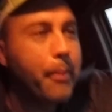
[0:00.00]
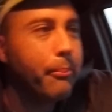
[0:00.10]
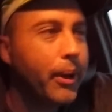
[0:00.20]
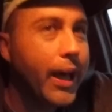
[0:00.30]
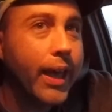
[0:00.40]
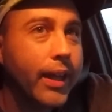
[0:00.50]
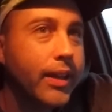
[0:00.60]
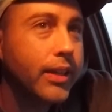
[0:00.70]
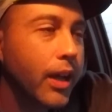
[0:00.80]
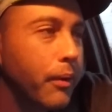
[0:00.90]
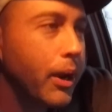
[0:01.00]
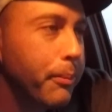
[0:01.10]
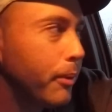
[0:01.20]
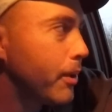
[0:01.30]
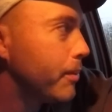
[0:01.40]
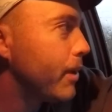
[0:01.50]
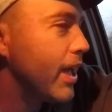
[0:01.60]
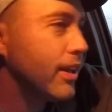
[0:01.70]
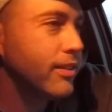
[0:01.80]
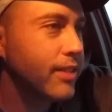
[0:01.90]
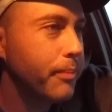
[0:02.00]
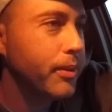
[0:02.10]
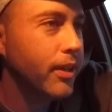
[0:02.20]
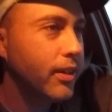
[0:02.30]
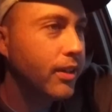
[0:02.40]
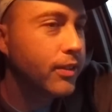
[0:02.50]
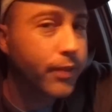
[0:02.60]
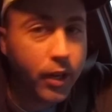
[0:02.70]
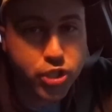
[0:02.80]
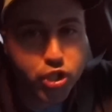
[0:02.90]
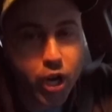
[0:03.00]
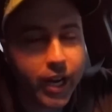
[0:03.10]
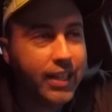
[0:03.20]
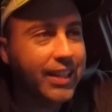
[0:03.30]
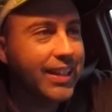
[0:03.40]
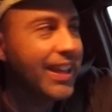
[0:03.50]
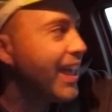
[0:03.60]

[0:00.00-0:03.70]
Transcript: But, you know, when I put my mind to something, as far as training,